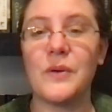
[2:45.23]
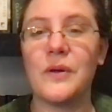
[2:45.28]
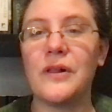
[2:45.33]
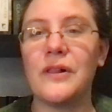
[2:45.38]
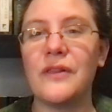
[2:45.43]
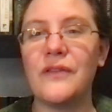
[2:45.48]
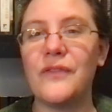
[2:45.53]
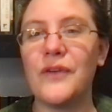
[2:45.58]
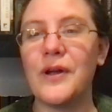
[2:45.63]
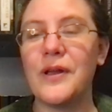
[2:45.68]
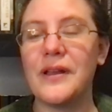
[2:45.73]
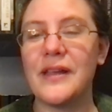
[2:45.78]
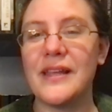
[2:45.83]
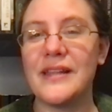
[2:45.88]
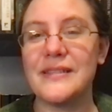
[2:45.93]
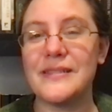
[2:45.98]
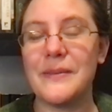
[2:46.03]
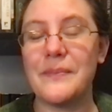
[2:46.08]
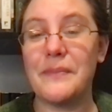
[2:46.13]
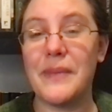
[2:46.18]
Lavorte
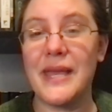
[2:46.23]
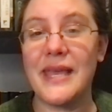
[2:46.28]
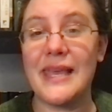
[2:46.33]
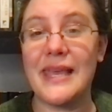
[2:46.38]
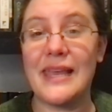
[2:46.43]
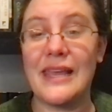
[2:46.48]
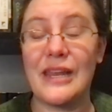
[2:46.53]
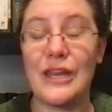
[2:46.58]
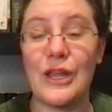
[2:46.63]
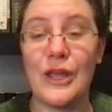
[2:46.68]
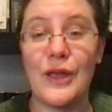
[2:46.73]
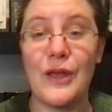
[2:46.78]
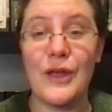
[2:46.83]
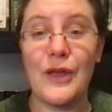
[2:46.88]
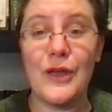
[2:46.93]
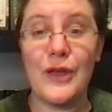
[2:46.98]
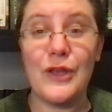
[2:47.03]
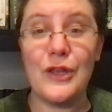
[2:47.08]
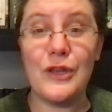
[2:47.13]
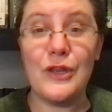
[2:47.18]
ends up making
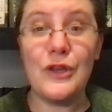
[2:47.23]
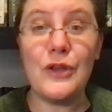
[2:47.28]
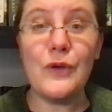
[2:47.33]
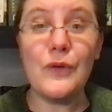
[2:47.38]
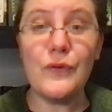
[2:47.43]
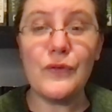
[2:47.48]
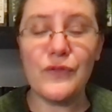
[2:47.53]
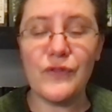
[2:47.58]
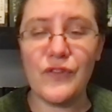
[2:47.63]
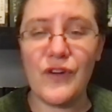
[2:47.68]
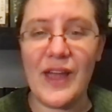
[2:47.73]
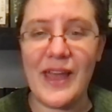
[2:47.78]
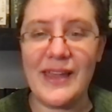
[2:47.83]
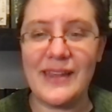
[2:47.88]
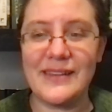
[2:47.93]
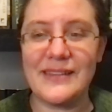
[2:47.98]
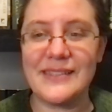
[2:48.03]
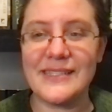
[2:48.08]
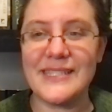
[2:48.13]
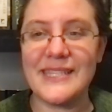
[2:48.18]
new
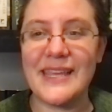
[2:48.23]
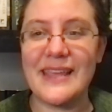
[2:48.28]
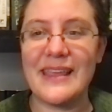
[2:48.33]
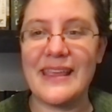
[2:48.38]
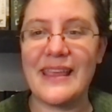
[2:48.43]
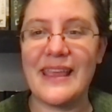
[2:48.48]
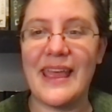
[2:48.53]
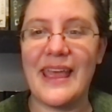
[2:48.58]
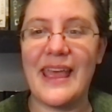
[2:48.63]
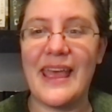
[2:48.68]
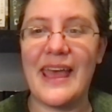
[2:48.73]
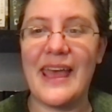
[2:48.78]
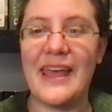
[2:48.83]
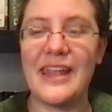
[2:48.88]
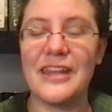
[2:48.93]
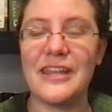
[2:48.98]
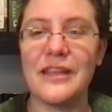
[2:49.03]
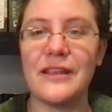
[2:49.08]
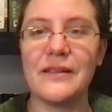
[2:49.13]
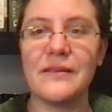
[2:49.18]
friends and